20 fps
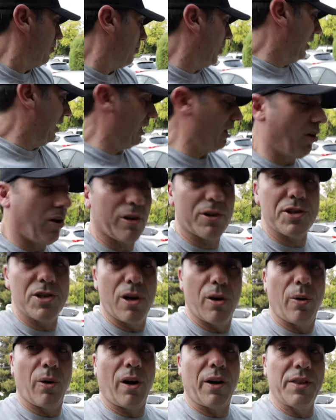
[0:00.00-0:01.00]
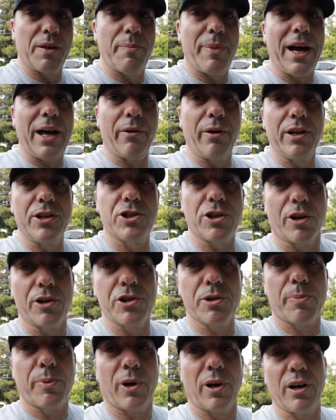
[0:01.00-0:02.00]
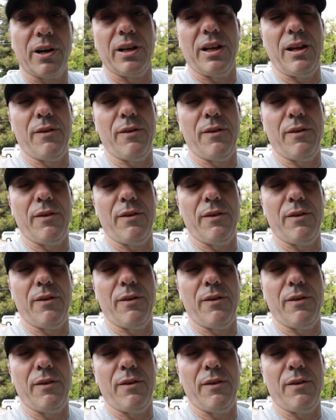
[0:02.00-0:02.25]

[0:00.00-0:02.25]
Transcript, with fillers: but also on the battery charger part,